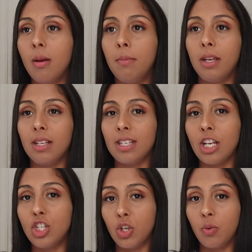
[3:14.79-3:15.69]
because I
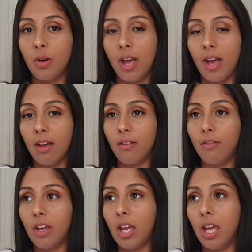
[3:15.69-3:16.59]
don't
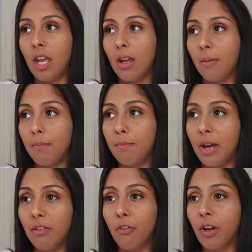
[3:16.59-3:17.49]
have a
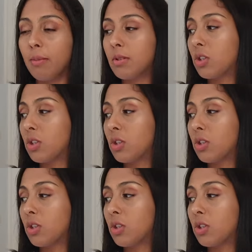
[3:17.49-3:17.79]
bed frame.